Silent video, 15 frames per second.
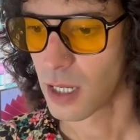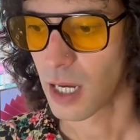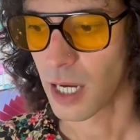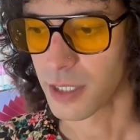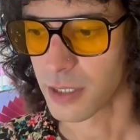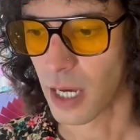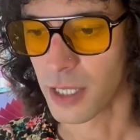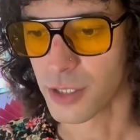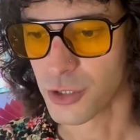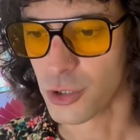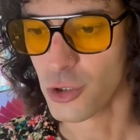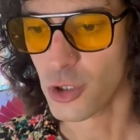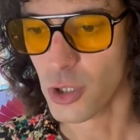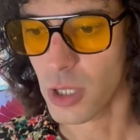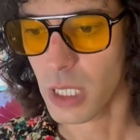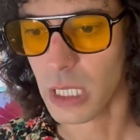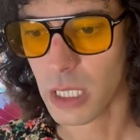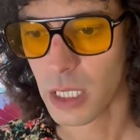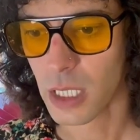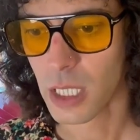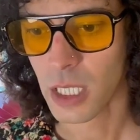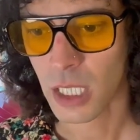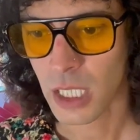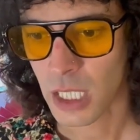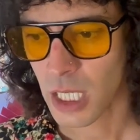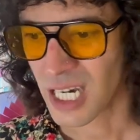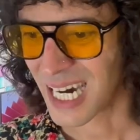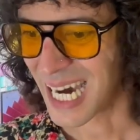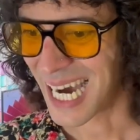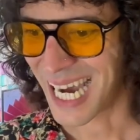I, I,
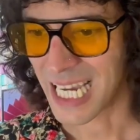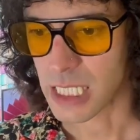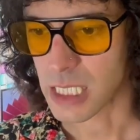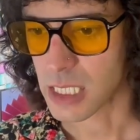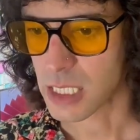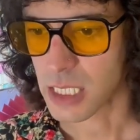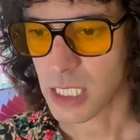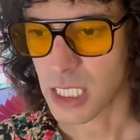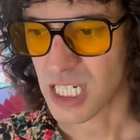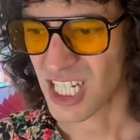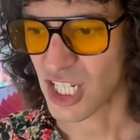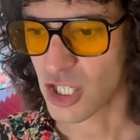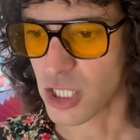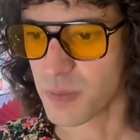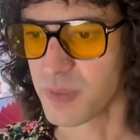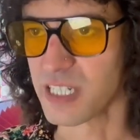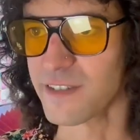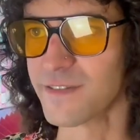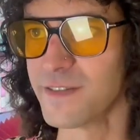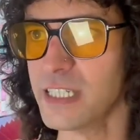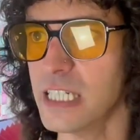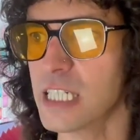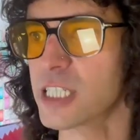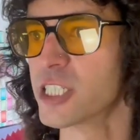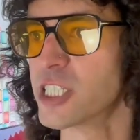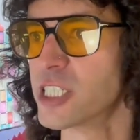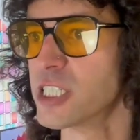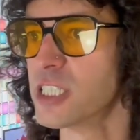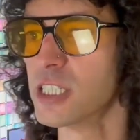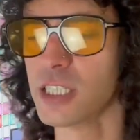I could be a
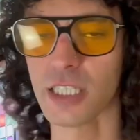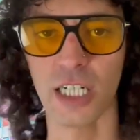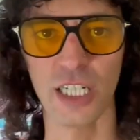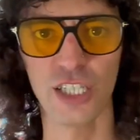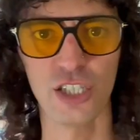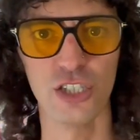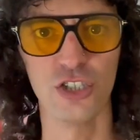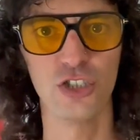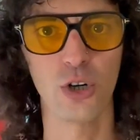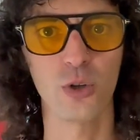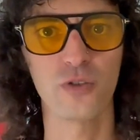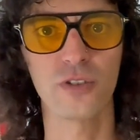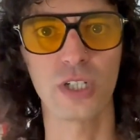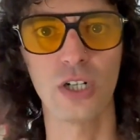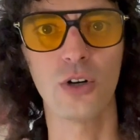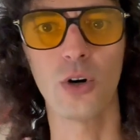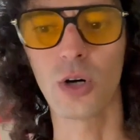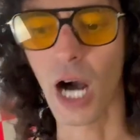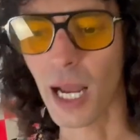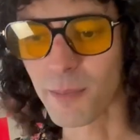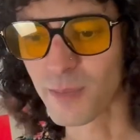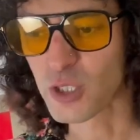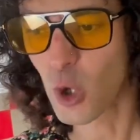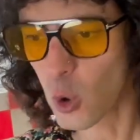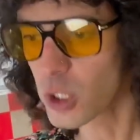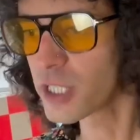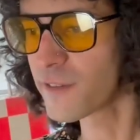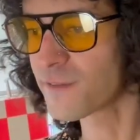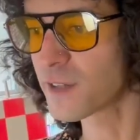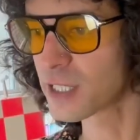Phoenix. I could totally, oh, I'm
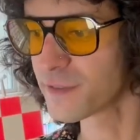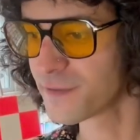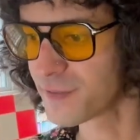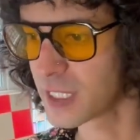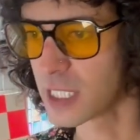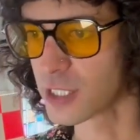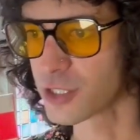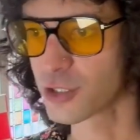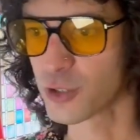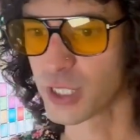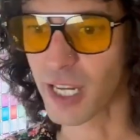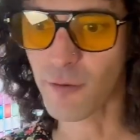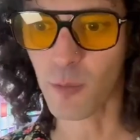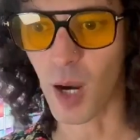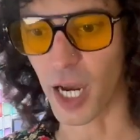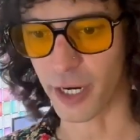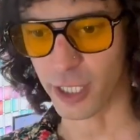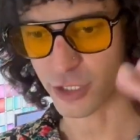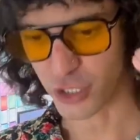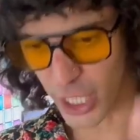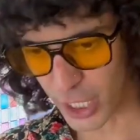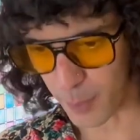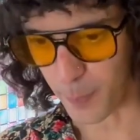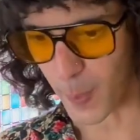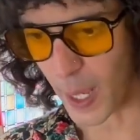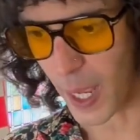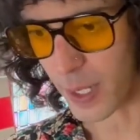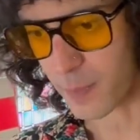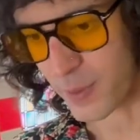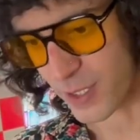totally a fucking Phoenix, dude. Never mind, I take it
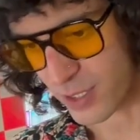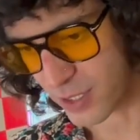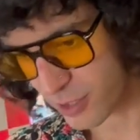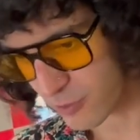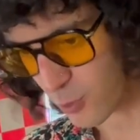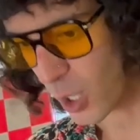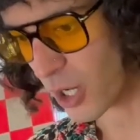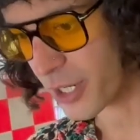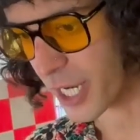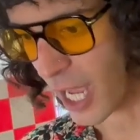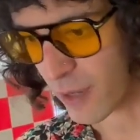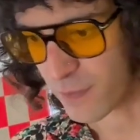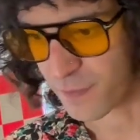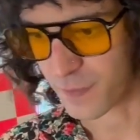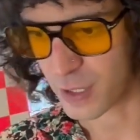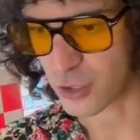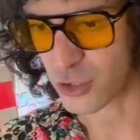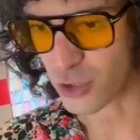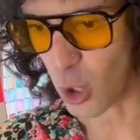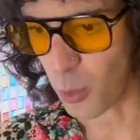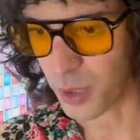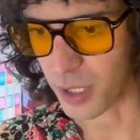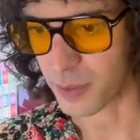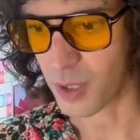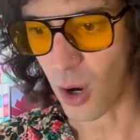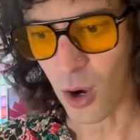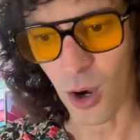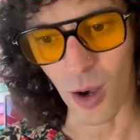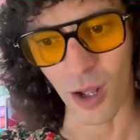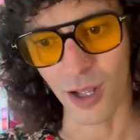back, but we already have a fe so many,
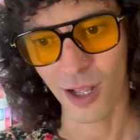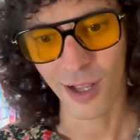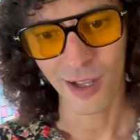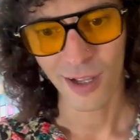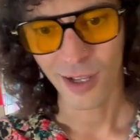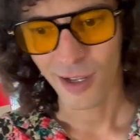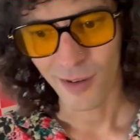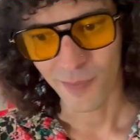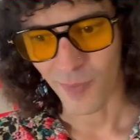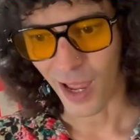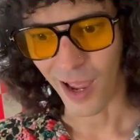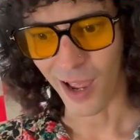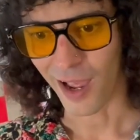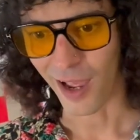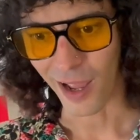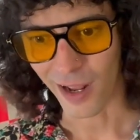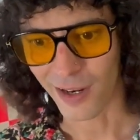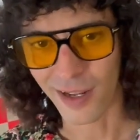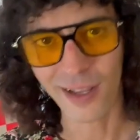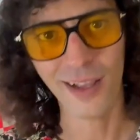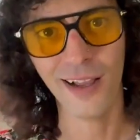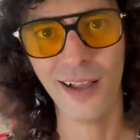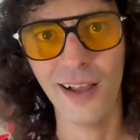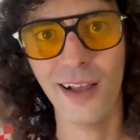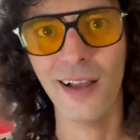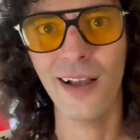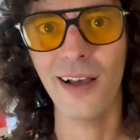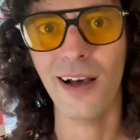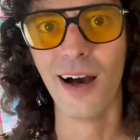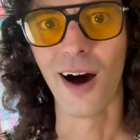oh, man.
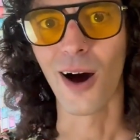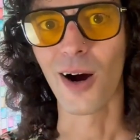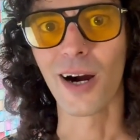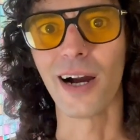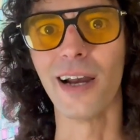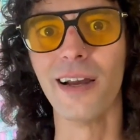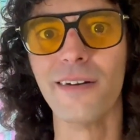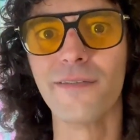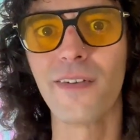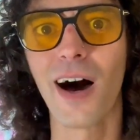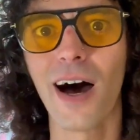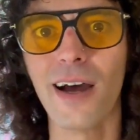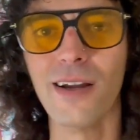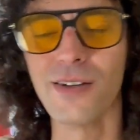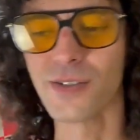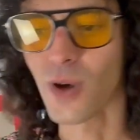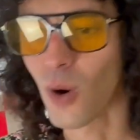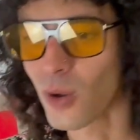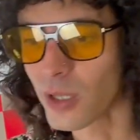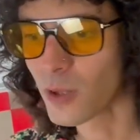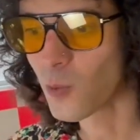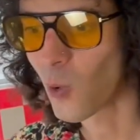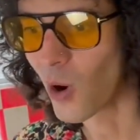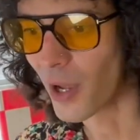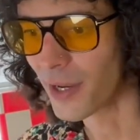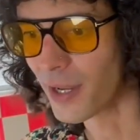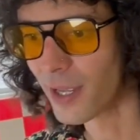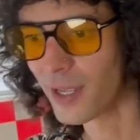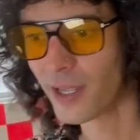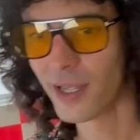All right, fine, it's only one.
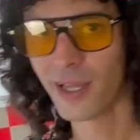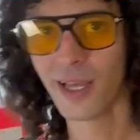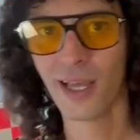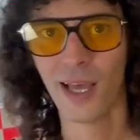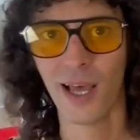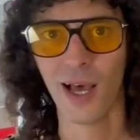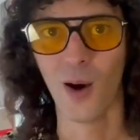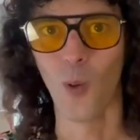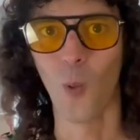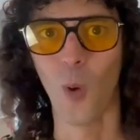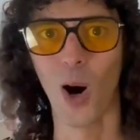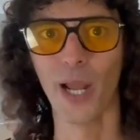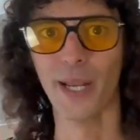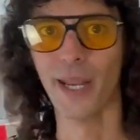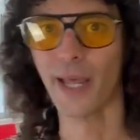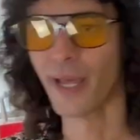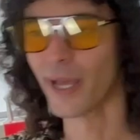One.